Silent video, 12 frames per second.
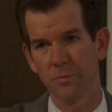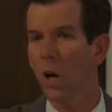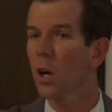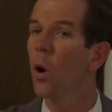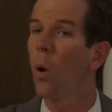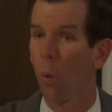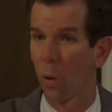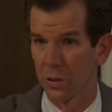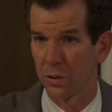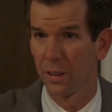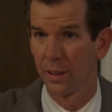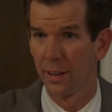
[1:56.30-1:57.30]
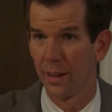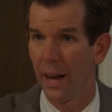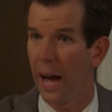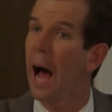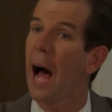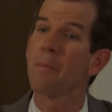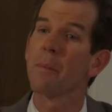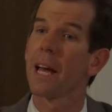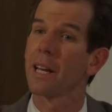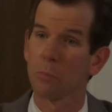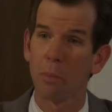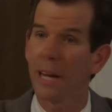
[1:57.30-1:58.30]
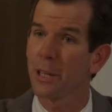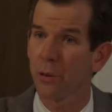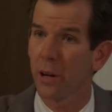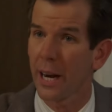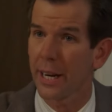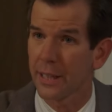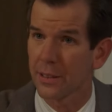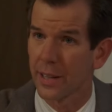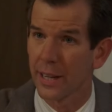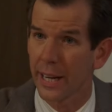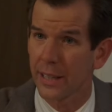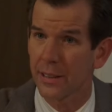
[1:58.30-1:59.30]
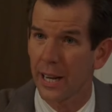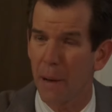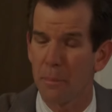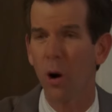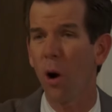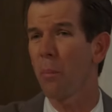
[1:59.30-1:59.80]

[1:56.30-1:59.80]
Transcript: Of course. I'm as patriotic as the next guy, but our